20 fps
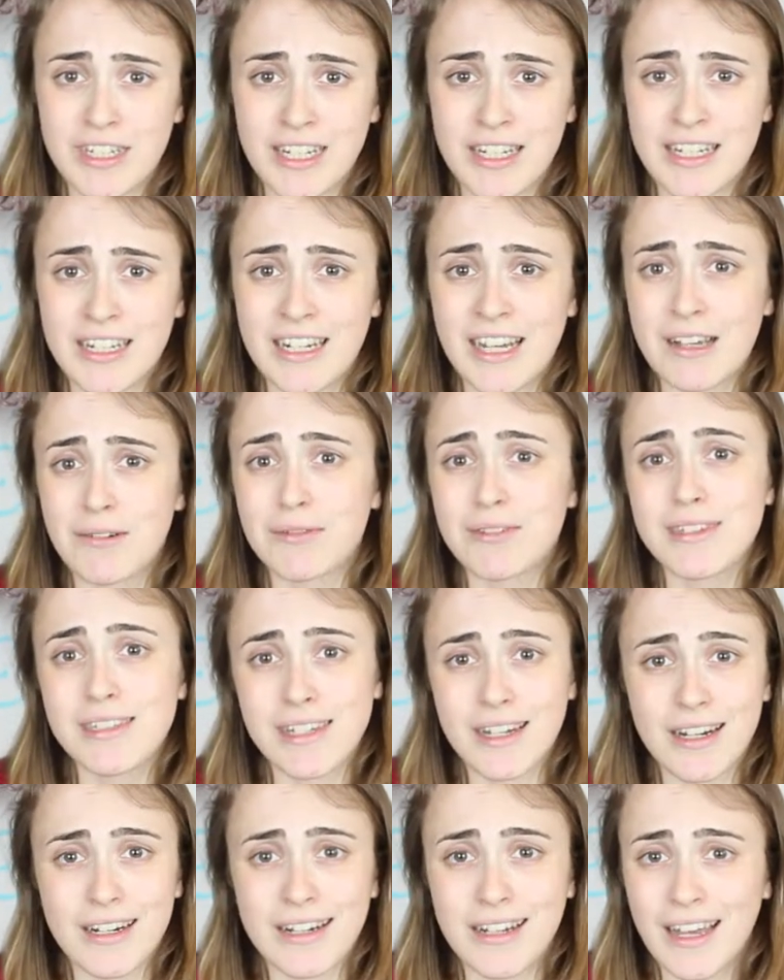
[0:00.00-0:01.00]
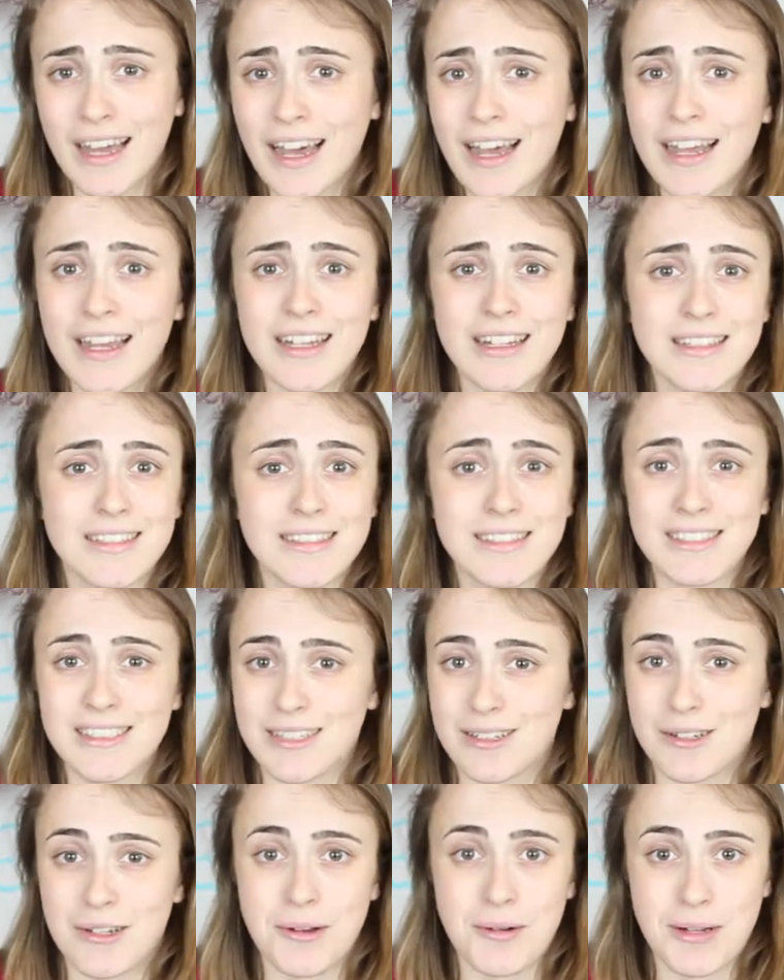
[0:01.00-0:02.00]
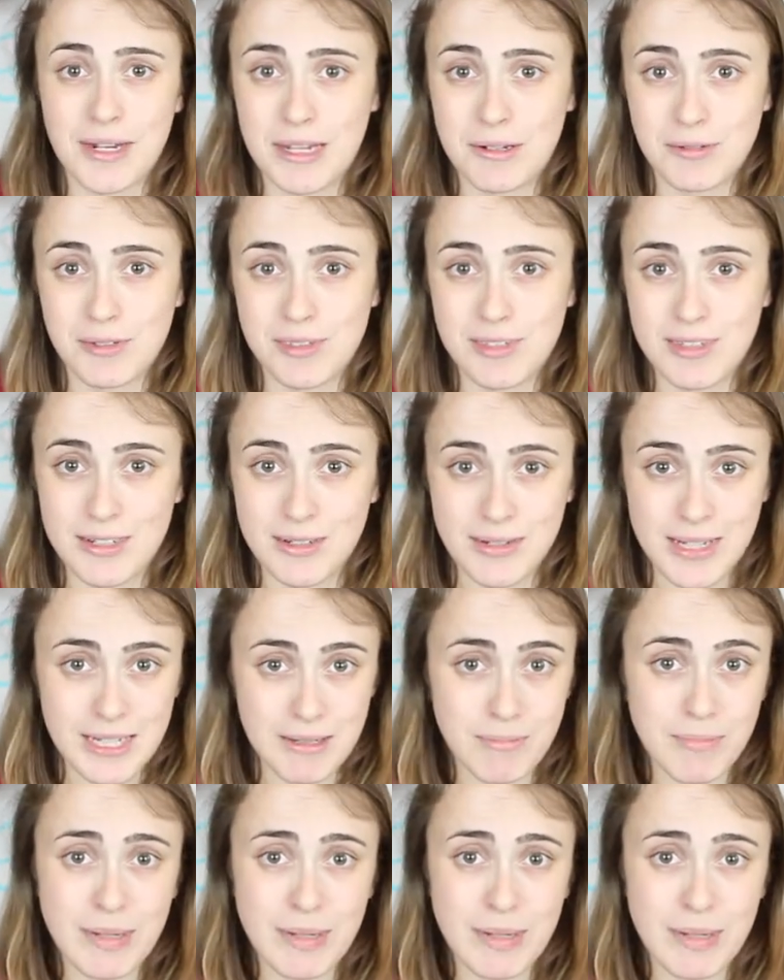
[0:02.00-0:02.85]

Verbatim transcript: And I was young, I didn't know what I was doing.